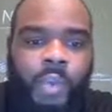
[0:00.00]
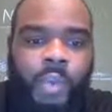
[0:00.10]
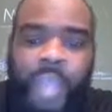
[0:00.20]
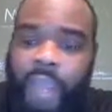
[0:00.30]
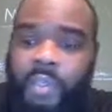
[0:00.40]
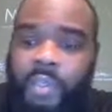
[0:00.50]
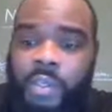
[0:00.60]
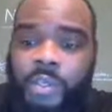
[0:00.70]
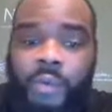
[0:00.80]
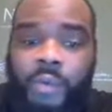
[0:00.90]
we have to
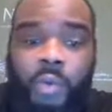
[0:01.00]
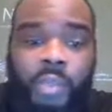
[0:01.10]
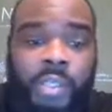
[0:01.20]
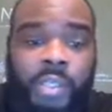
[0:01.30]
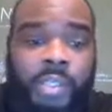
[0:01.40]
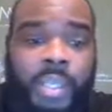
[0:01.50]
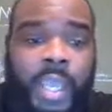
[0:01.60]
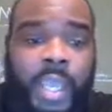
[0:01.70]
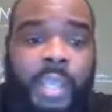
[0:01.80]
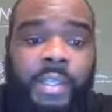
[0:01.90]
use formulas,
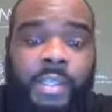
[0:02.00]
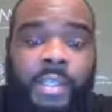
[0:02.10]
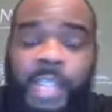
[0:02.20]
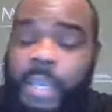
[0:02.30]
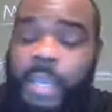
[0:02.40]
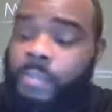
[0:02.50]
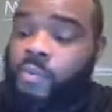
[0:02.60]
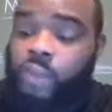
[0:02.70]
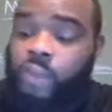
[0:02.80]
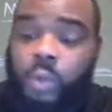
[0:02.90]
and the same
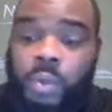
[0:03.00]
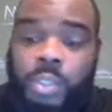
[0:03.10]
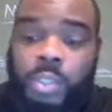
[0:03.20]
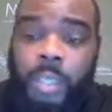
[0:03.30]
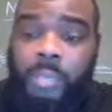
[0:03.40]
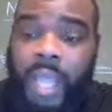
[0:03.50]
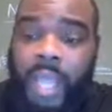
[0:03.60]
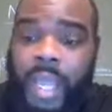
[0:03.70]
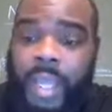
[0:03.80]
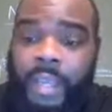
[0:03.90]
rules
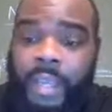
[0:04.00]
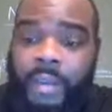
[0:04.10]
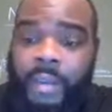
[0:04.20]
apply